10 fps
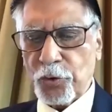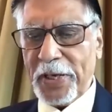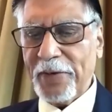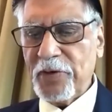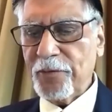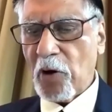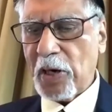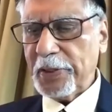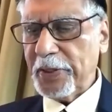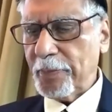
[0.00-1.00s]
Today we
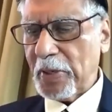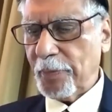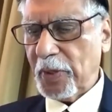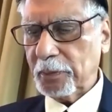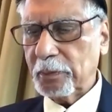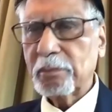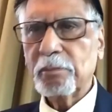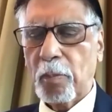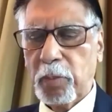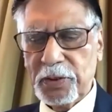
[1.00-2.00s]
fondly remember
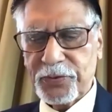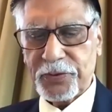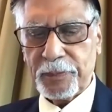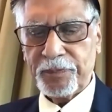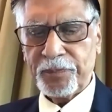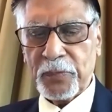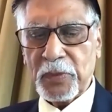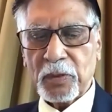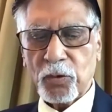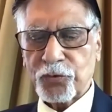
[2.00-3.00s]
Babul
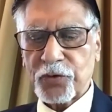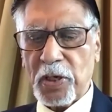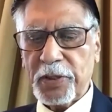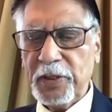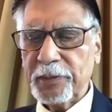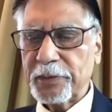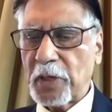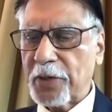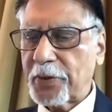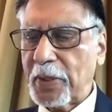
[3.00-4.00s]
Rani,
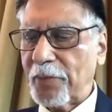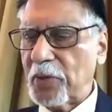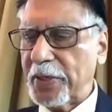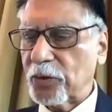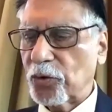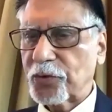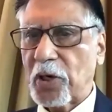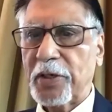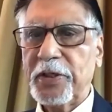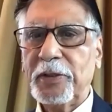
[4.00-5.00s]
daughter of Nari
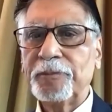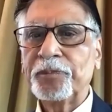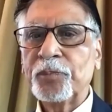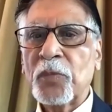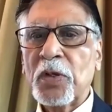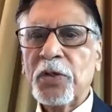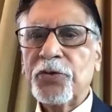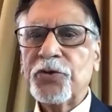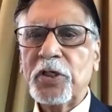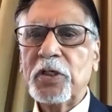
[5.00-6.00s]
Rani.
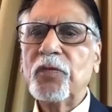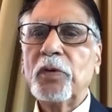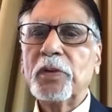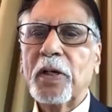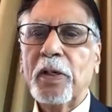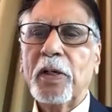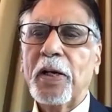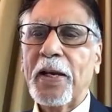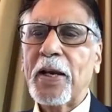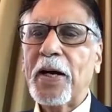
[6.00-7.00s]
She
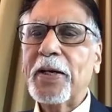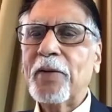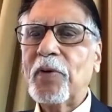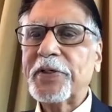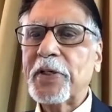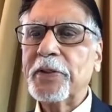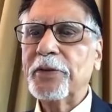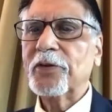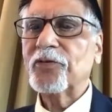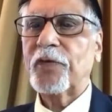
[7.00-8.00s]
and I have
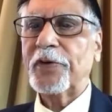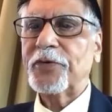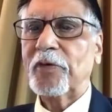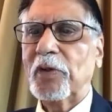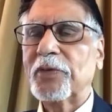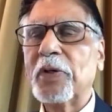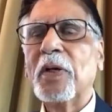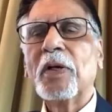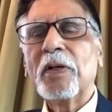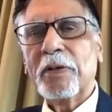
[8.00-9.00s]
attended this
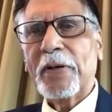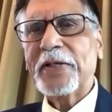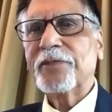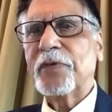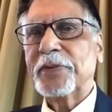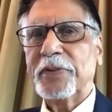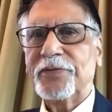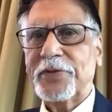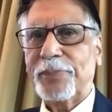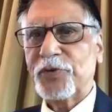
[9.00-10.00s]
lifelong
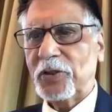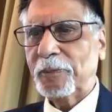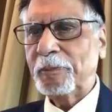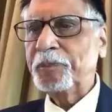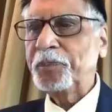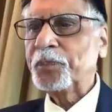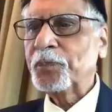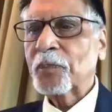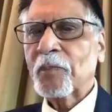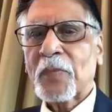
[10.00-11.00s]
lecture.
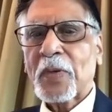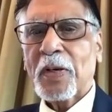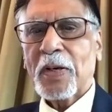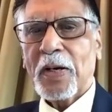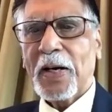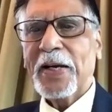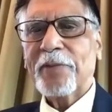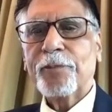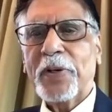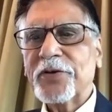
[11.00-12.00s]
I
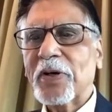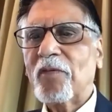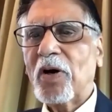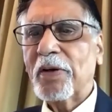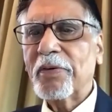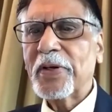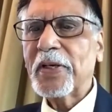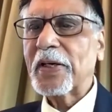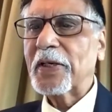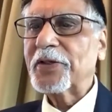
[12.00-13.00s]
have pleasure of
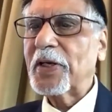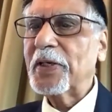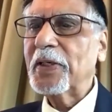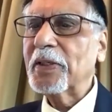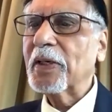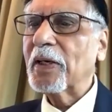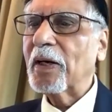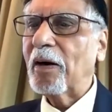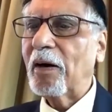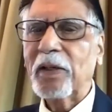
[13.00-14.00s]
meeting
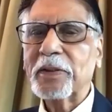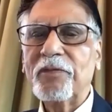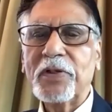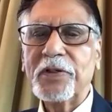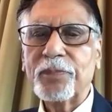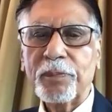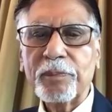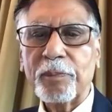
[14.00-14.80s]
all the very